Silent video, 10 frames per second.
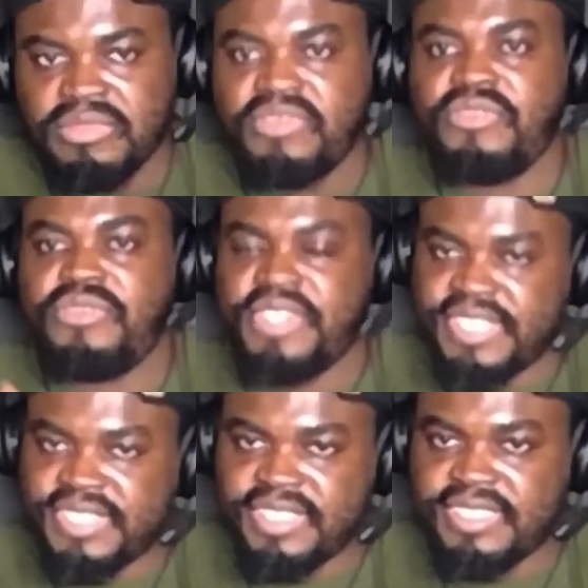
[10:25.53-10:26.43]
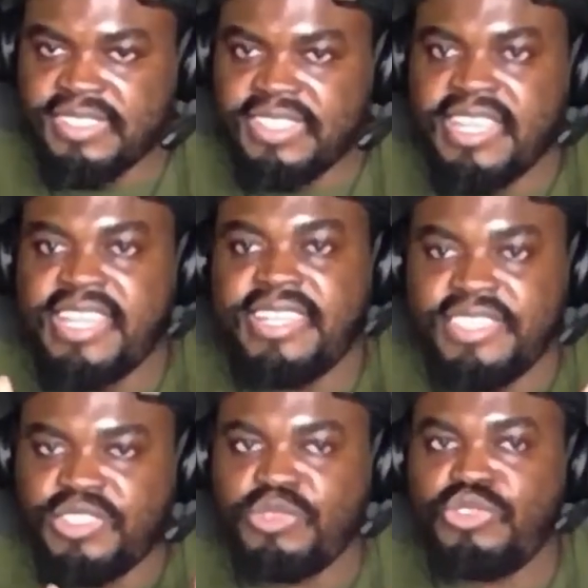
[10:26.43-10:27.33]
visit
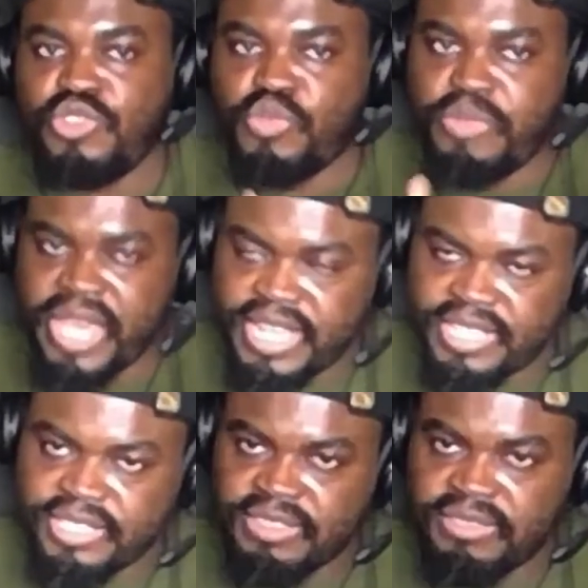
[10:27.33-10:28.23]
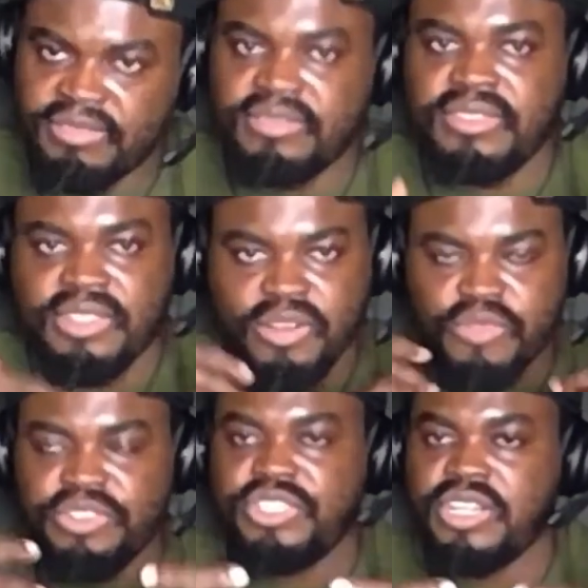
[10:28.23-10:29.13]
his YouTube page,
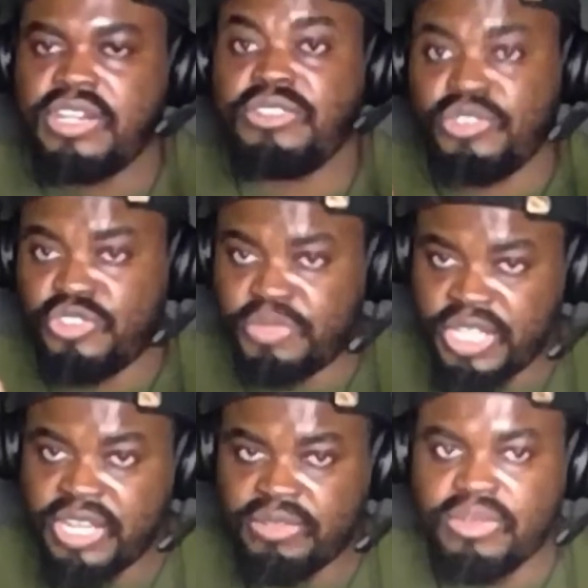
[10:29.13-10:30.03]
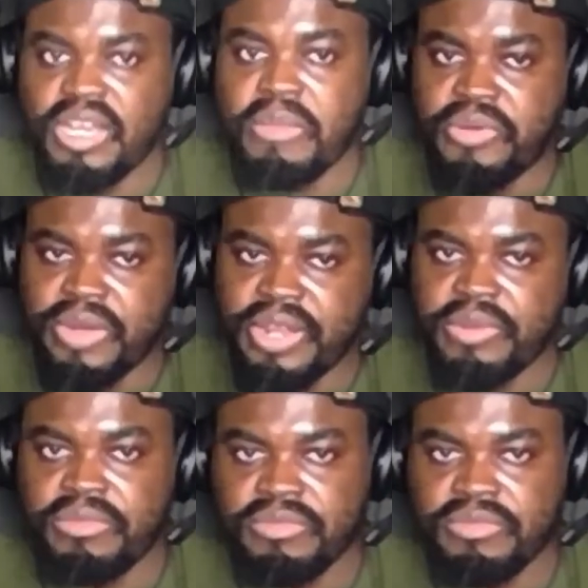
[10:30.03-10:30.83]
official YouTube channel, Amerado.